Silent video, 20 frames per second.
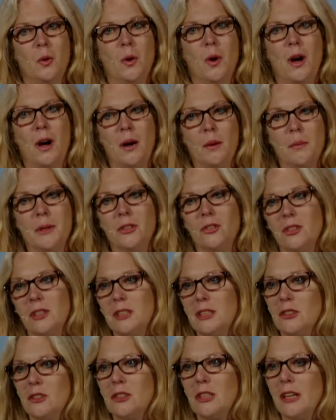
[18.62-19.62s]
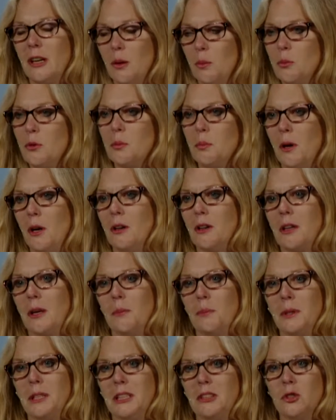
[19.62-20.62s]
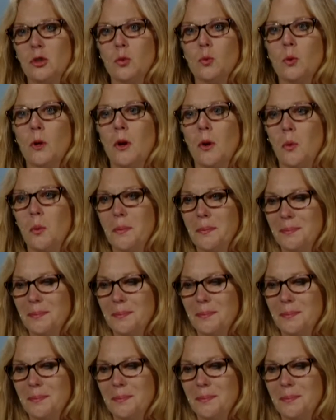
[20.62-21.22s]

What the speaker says: Our mission is to help small companies grow,